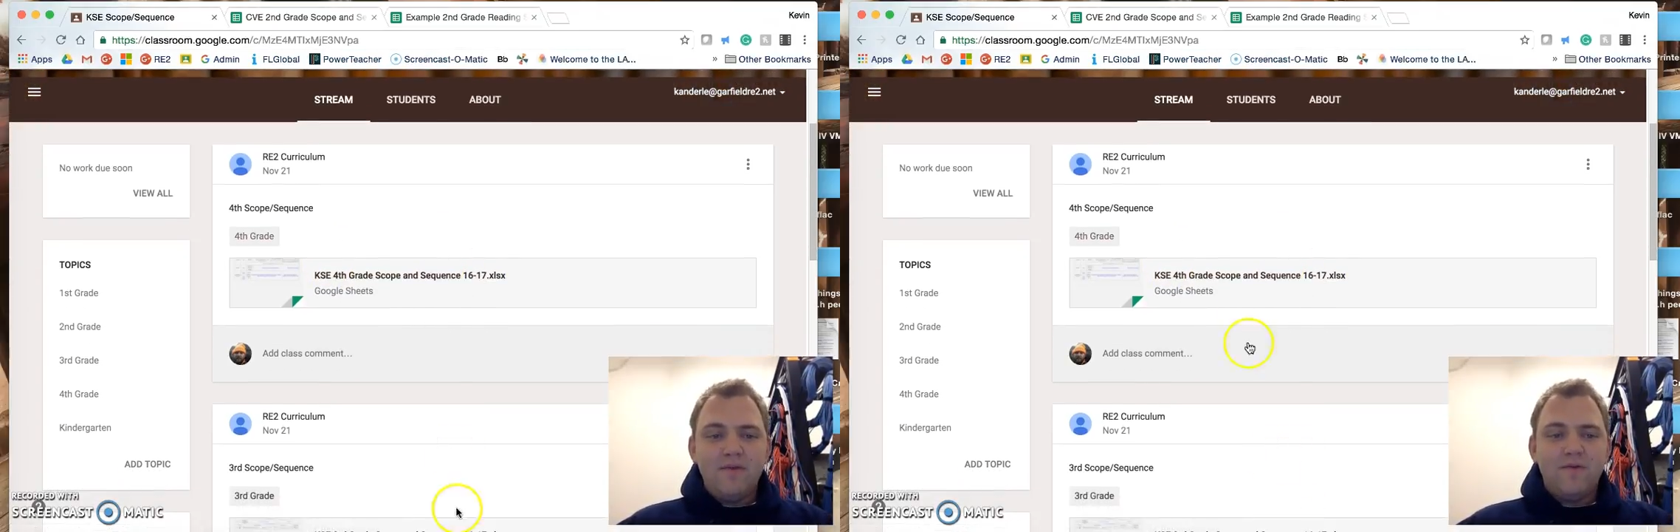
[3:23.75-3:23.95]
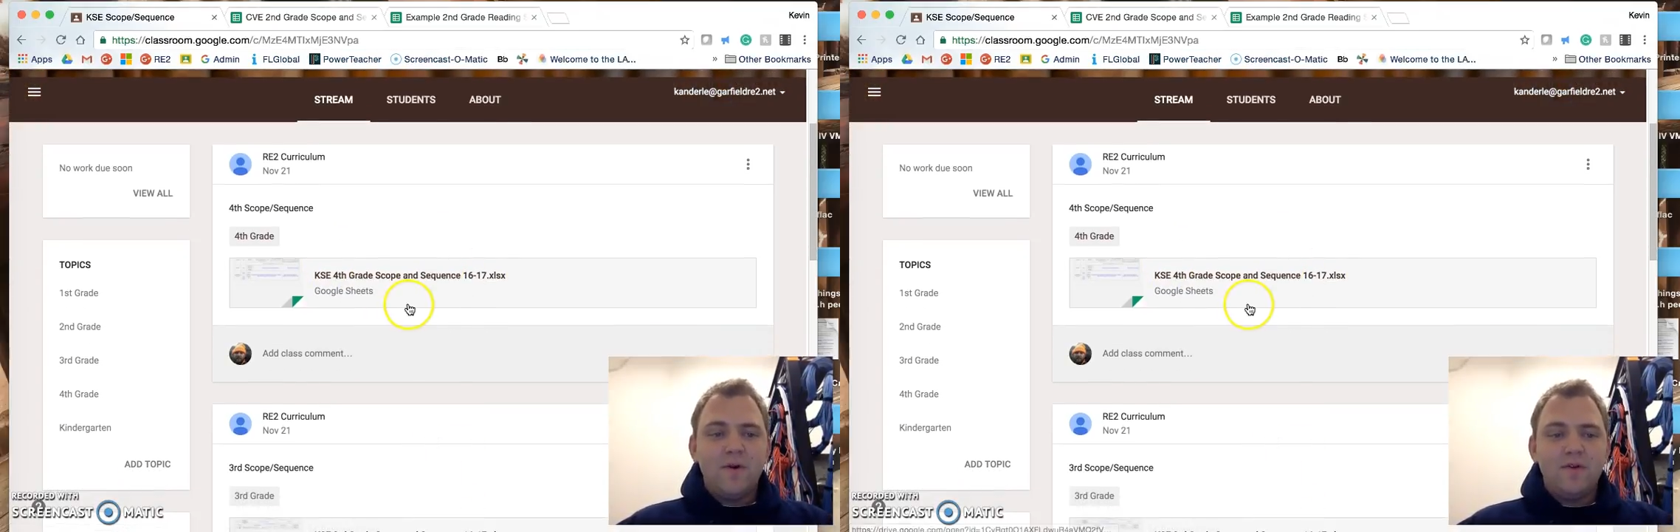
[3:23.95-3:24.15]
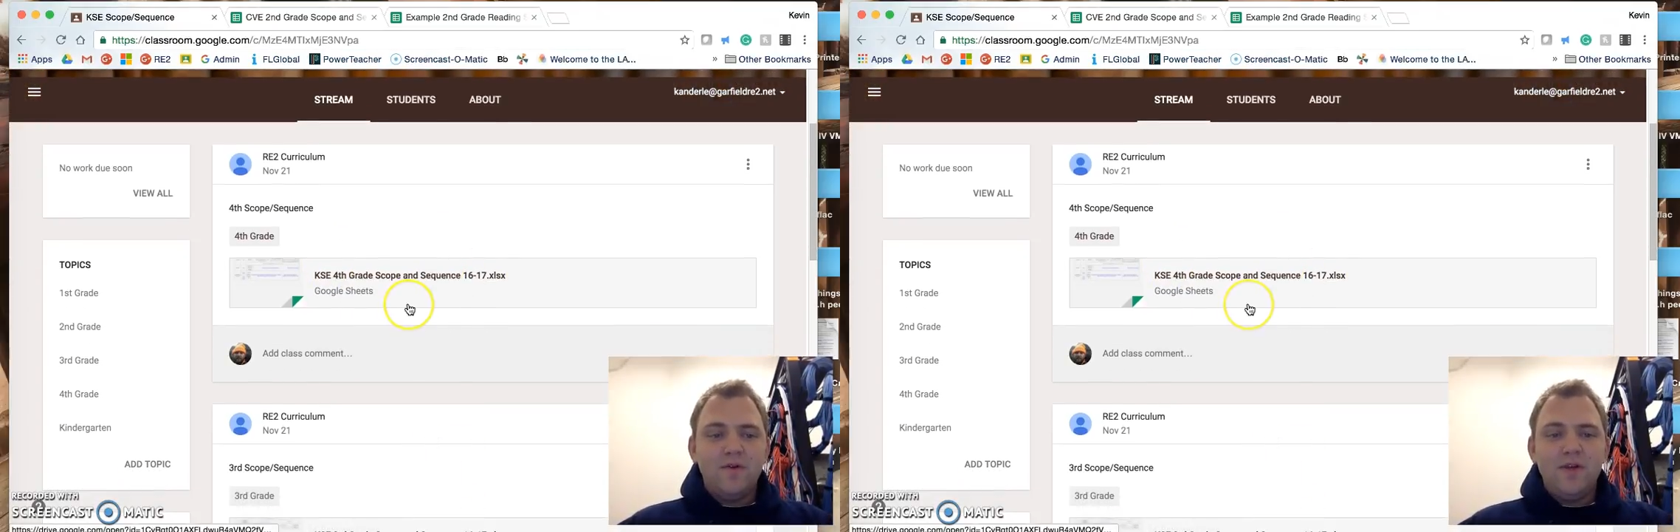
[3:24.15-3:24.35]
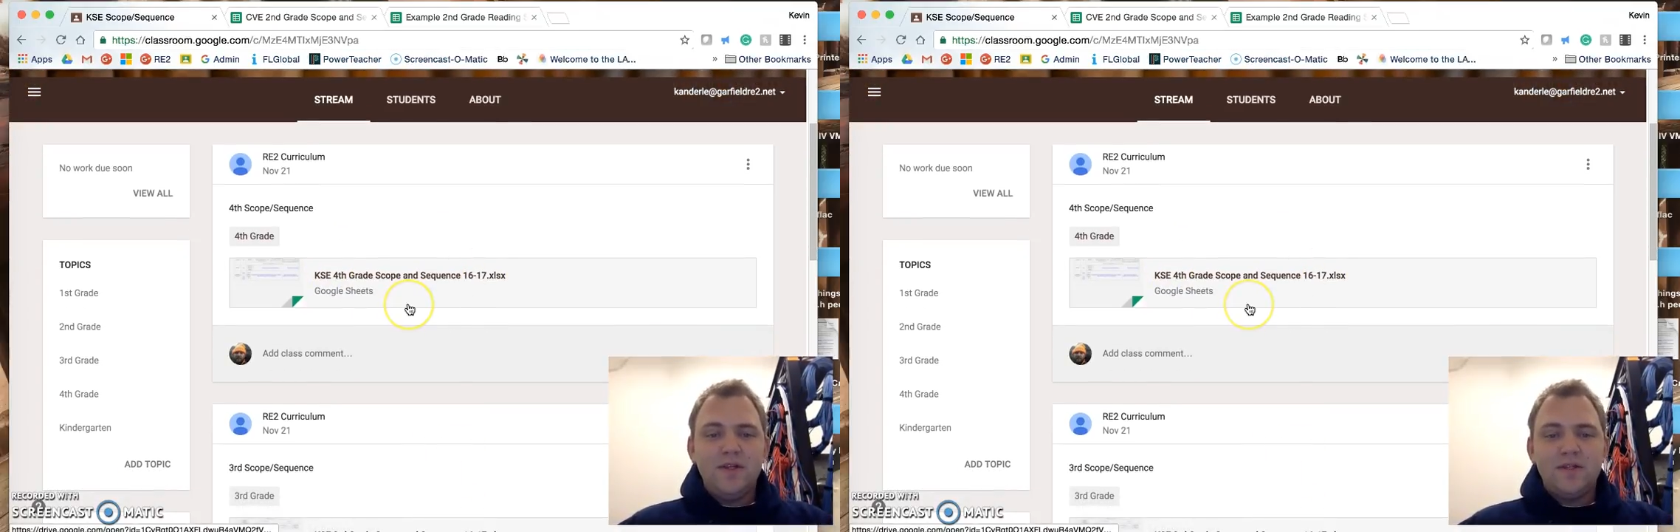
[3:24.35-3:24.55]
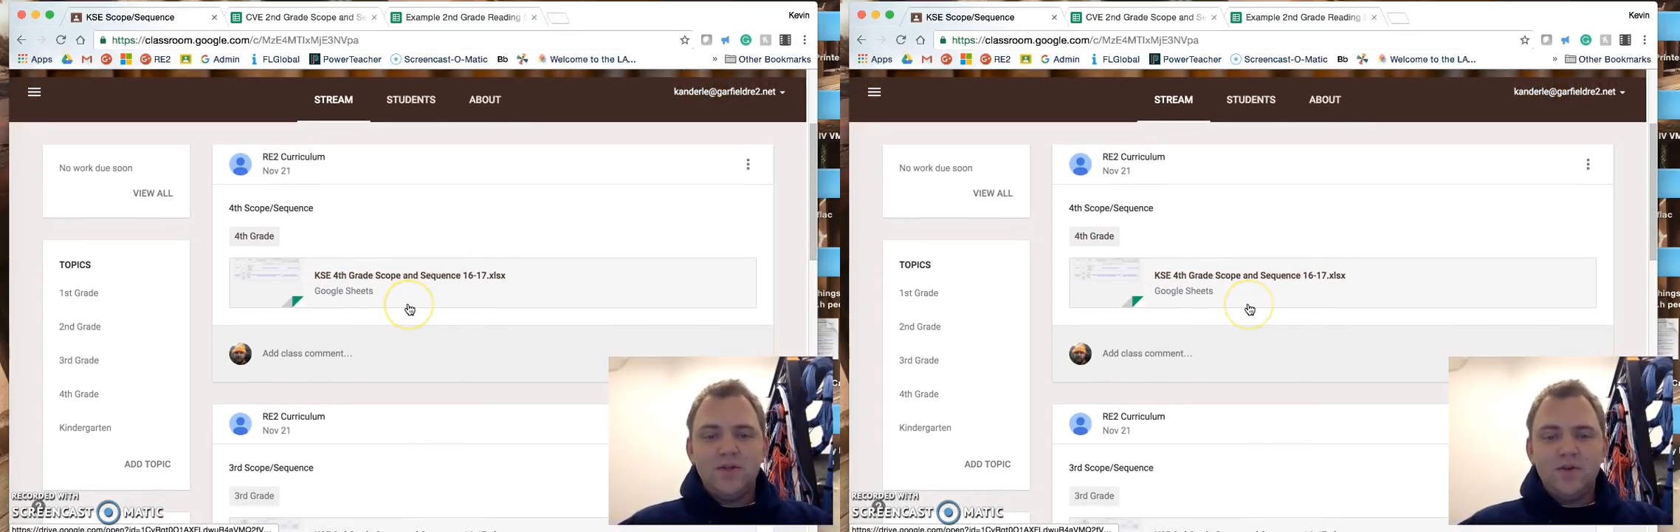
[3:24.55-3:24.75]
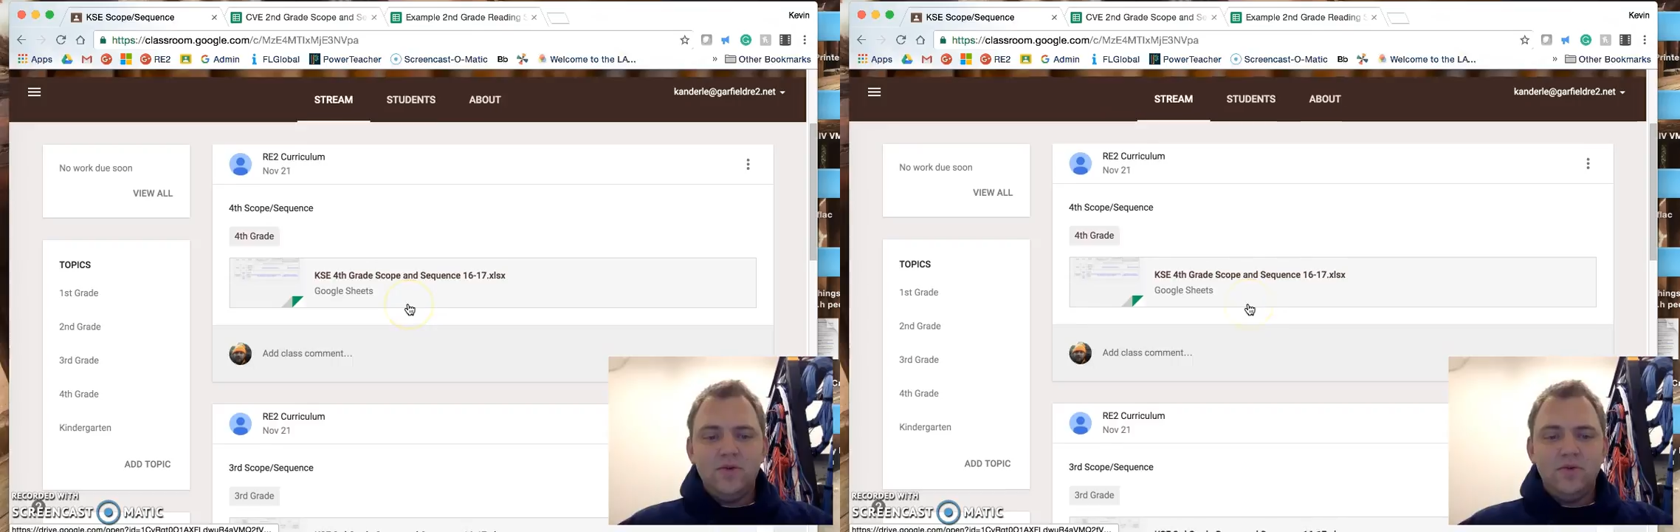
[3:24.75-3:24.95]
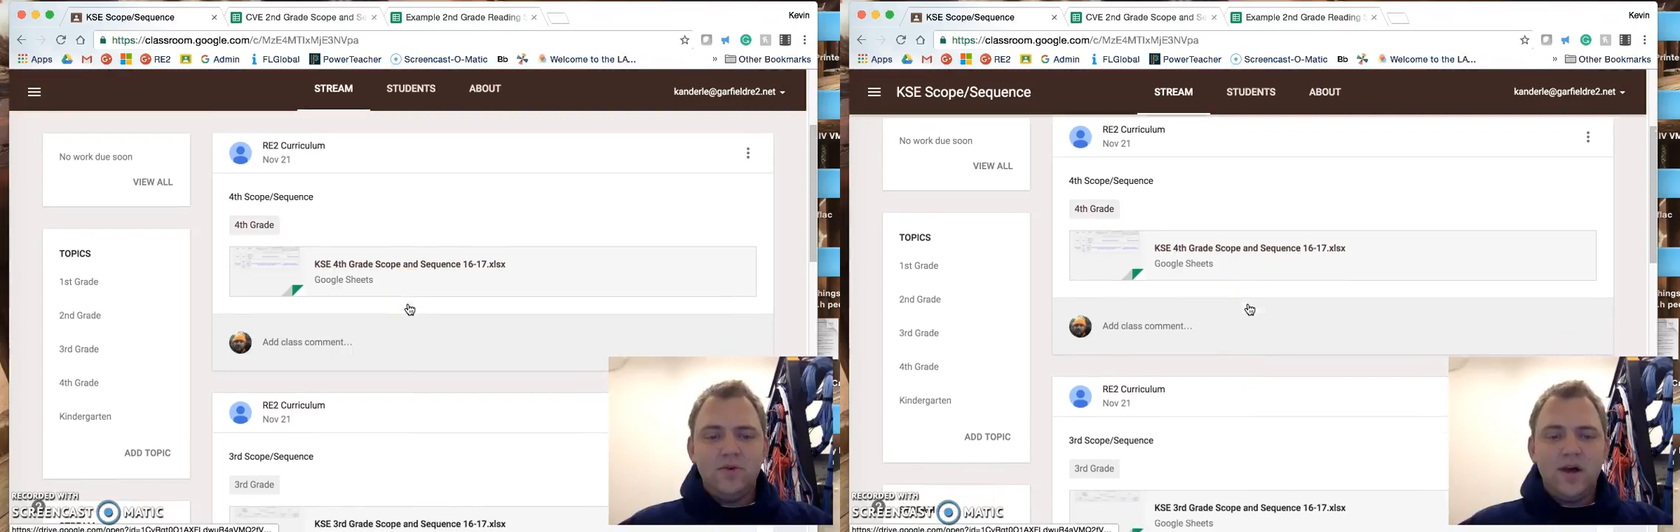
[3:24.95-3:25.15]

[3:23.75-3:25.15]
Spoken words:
and forth to these two.